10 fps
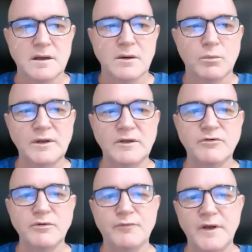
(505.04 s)
What did
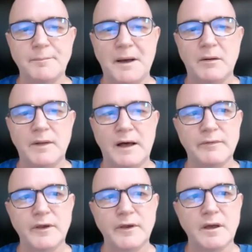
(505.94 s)
you feel about
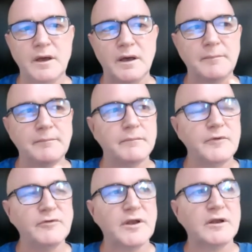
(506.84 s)
the
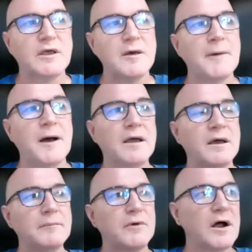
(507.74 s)
you said
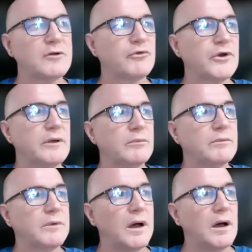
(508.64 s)
camaraderie?
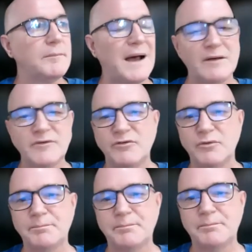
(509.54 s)
How did you
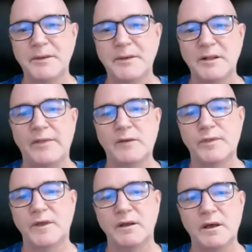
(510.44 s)
build that then
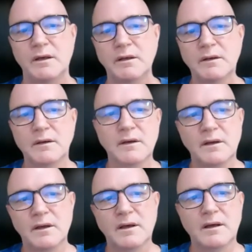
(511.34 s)
within a?
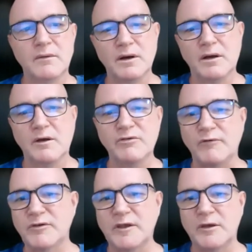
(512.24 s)
Because
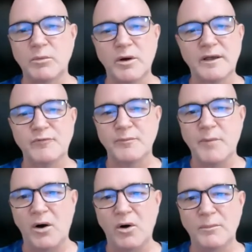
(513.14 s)
obviously you're working from
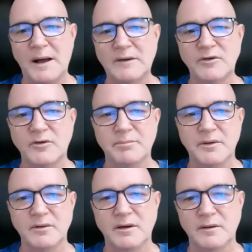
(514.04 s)
home. How did you
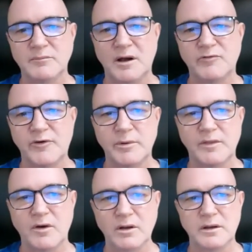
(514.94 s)
build camaraderie with
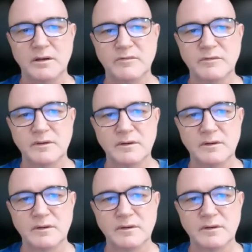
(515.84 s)
colleagues?